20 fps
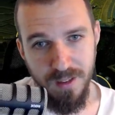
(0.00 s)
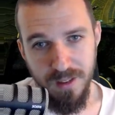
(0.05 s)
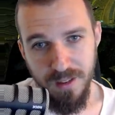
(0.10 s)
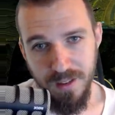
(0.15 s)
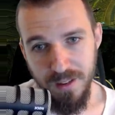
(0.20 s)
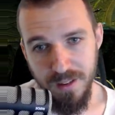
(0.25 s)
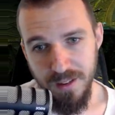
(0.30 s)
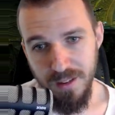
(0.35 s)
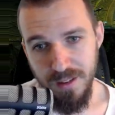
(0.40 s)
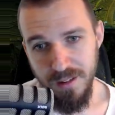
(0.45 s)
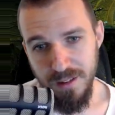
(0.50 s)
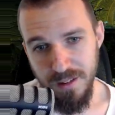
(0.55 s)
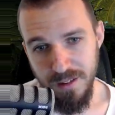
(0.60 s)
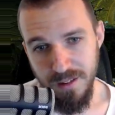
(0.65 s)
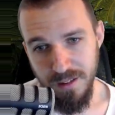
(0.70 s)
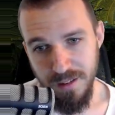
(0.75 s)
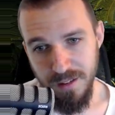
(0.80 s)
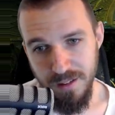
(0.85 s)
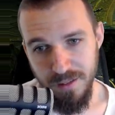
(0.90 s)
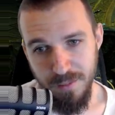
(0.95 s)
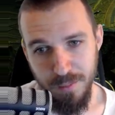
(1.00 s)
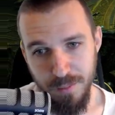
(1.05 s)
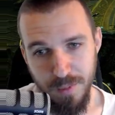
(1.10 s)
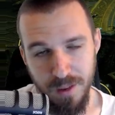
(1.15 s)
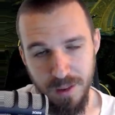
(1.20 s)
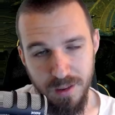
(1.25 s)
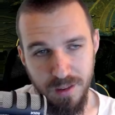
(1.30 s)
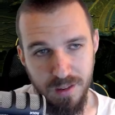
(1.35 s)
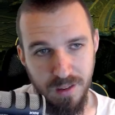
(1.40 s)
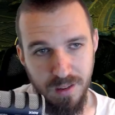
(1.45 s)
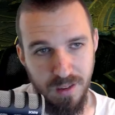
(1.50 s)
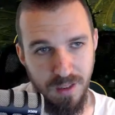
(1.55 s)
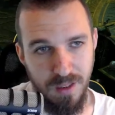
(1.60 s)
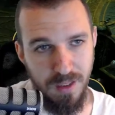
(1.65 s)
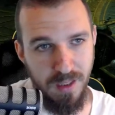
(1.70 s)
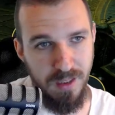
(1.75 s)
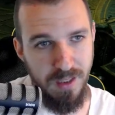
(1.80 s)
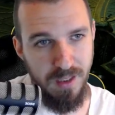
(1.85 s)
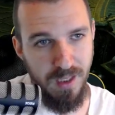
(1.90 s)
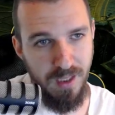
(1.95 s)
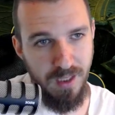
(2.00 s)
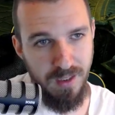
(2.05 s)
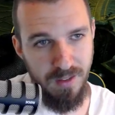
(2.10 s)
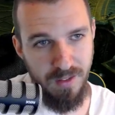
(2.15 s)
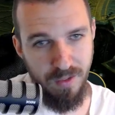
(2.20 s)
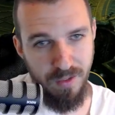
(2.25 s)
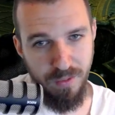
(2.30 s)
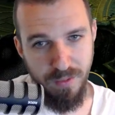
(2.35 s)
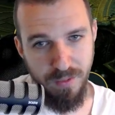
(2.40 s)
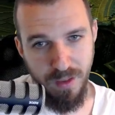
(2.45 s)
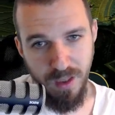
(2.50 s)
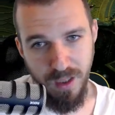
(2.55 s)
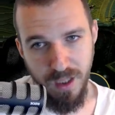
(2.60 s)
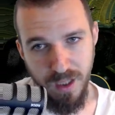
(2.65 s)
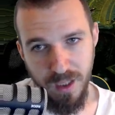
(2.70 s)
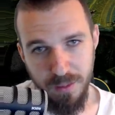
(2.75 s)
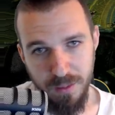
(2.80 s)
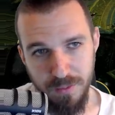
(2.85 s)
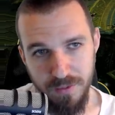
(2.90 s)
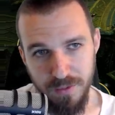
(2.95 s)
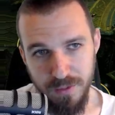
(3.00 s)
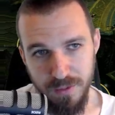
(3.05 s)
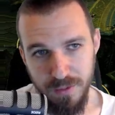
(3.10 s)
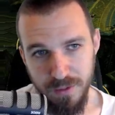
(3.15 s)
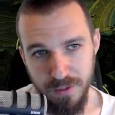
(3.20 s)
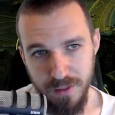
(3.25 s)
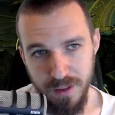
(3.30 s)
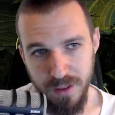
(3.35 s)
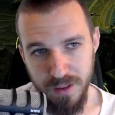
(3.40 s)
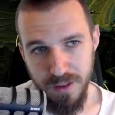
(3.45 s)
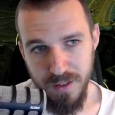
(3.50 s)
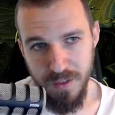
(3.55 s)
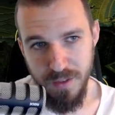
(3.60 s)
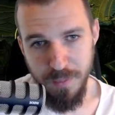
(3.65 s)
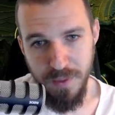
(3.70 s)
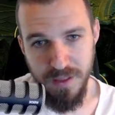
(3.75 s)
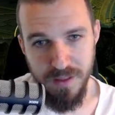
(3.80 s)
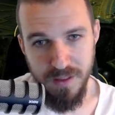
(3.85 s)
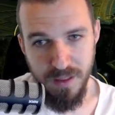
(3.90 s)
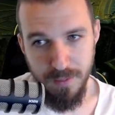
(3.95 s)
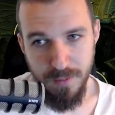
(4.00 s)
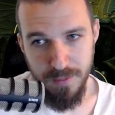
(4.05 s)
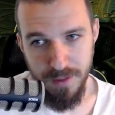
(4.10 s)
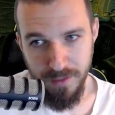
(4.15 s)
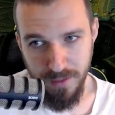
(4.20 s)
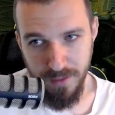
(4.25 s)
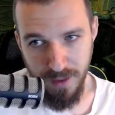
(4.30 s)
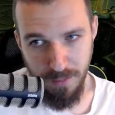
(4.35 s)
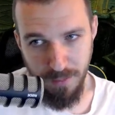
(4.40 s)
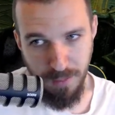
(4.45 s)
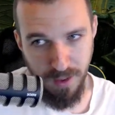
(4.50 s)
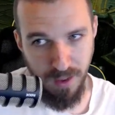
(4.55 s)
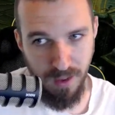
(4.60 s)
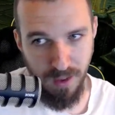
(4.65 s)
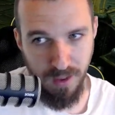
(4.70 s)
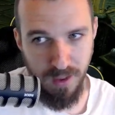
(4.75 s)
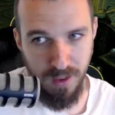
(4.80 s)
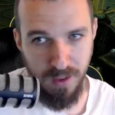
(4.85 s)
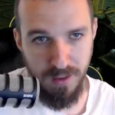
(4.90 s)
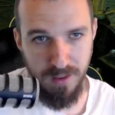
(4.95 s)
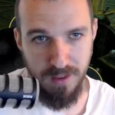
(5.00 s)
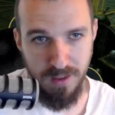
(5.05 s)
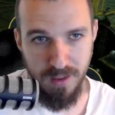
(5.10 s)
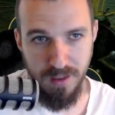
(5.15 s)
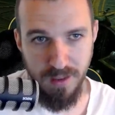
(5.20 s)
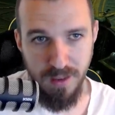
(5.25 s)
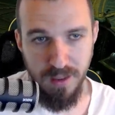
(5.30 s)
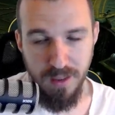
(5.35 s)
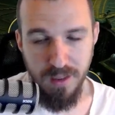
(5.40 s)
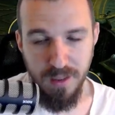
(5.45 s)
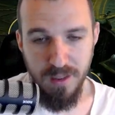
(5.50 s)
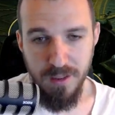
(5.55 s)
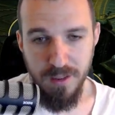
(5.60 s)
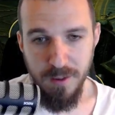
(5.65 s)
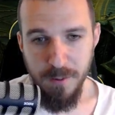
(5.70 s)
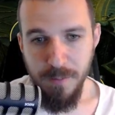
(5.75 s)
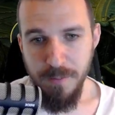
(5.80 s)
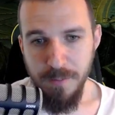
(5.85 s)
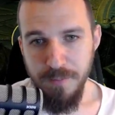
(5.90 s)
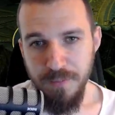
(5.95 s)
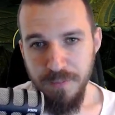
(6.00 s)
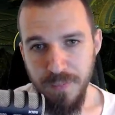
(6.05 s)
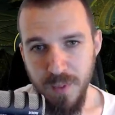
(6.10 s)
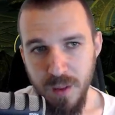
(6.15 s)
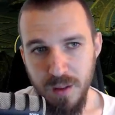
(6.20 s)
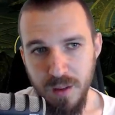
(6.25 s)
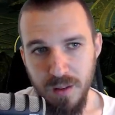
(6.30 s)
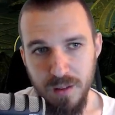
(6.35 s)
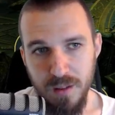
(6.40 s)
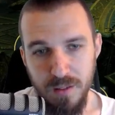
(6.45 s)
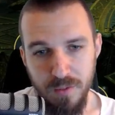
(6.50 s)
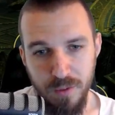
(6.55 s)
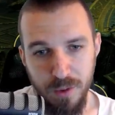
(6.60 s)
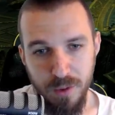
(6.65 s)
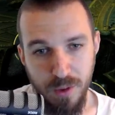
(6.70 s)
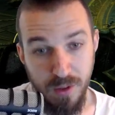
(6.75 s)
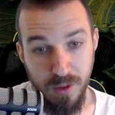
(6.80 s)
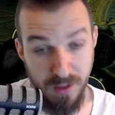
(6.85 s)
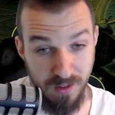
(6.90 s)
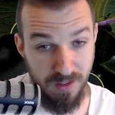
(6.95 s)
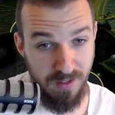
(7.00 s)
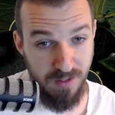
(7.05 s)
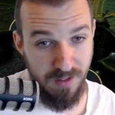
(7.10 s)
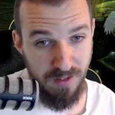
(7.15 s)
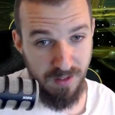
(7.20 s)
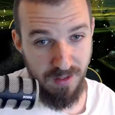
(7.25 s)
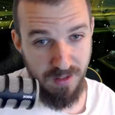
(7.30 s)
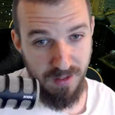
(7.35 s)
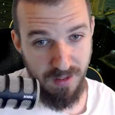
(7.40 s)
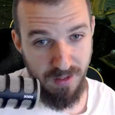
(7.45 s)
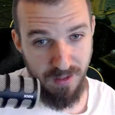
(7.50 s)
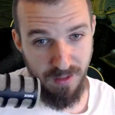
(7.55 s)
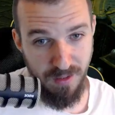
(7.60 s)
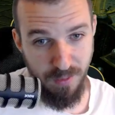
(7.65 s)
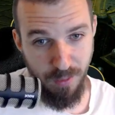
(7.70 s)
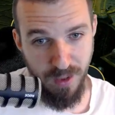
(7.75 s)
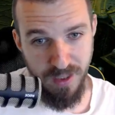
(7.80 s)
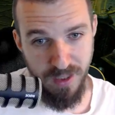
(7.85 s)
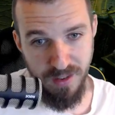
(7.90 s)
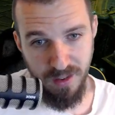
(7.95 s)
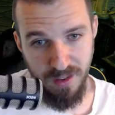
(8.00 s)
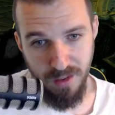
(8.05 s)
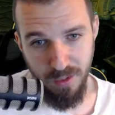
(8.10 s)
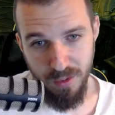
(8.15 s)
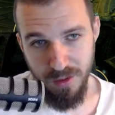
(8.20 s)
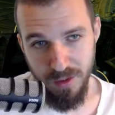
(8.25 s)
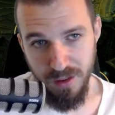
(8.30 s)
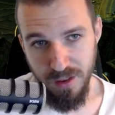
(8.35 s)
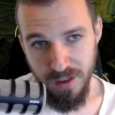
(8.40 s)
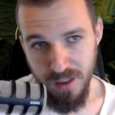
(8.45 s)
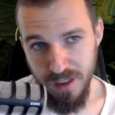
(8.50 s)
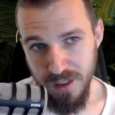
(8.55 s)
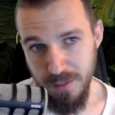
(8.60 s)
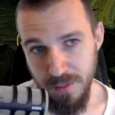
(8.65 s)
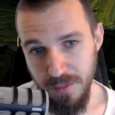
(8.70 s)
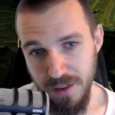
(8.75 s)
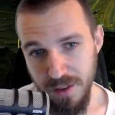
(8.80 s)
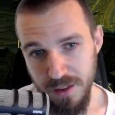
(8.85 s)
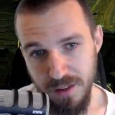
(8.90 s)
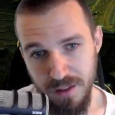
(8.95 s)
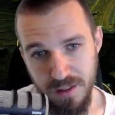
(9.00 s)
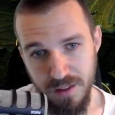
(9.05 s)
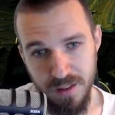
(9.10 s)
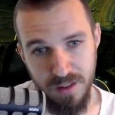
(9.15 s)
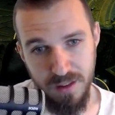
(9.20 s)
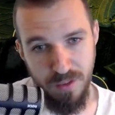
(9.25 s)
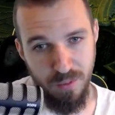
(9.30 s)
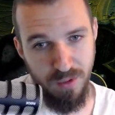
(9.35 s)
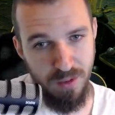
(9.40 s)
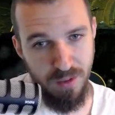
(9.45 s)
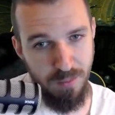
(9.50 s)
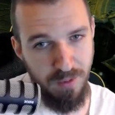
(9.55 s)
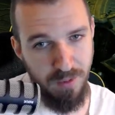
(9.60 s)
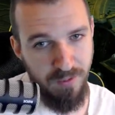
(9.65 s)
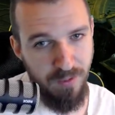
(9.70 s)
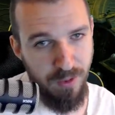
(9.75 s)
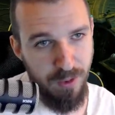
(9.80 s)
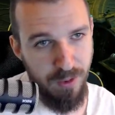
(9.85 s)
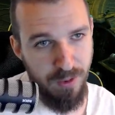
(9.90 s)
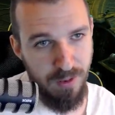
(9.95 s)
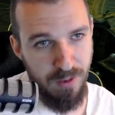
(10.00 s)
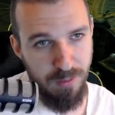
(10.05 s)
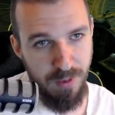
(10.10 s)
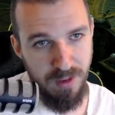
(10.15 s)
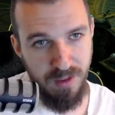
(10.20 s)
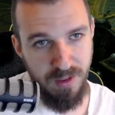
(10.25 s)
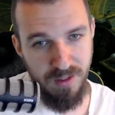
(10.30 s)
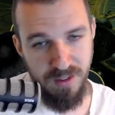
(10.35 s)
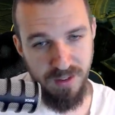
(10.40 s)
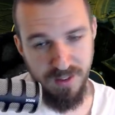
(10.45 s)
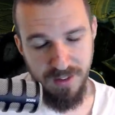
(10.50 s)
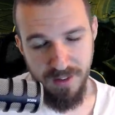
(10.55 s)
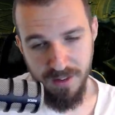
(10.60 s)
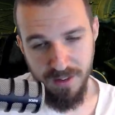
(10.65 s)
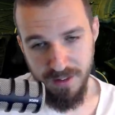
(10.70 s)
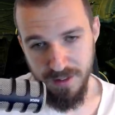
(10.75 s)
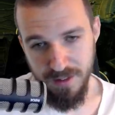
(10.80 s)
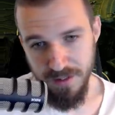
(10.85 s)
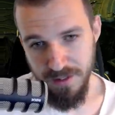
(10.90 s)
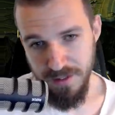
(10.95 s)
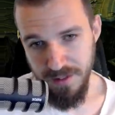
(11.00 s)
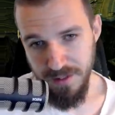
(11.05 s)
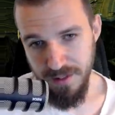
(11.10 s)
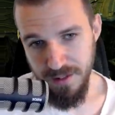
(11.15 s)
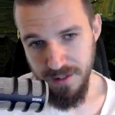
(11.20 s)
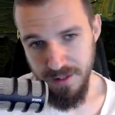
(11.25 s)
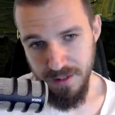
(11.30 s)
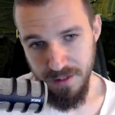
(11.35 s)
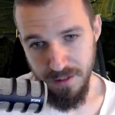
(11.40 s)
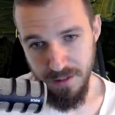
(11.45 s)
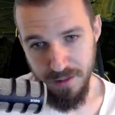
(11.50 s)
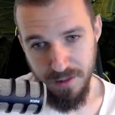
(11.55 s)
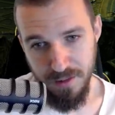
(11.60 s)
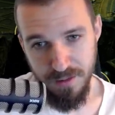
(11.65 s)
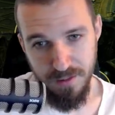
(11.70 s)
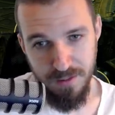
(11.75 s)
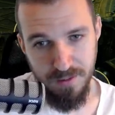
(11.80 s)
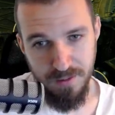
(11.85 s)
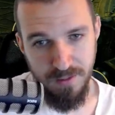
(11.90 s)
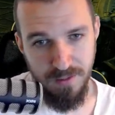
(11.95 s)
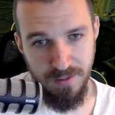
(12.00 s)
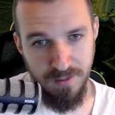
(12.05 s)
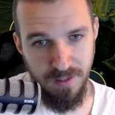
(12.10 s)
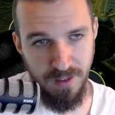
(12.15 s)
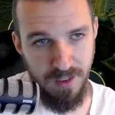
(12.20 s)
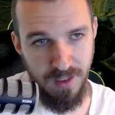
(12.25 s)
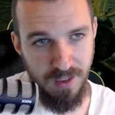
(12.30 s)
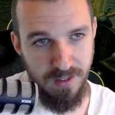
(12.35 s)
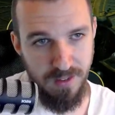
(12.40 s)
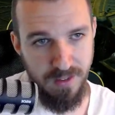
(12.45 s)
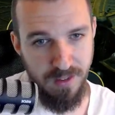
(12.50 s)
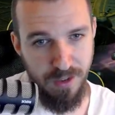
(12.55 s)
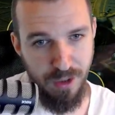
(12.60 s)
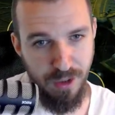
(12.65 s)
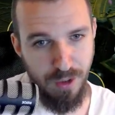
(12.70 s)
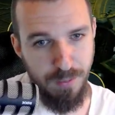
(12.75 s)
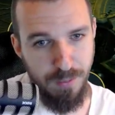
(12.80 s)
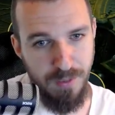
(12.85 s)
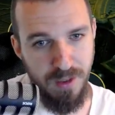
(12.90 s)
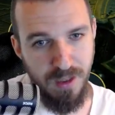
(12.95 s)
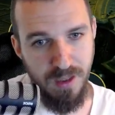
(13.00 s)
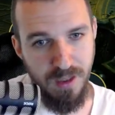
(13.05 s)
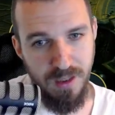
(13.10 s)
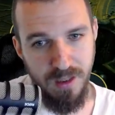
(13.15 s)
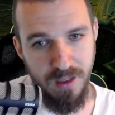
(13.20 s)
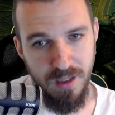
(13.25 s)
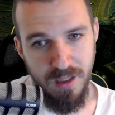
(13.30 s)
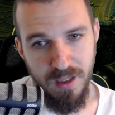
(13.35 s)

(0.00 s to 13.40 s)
But other than that, it's really helpful and speeds up the run by a lot. Of course, this is a way slower team than the one before, but it's still, you know, gets the job done.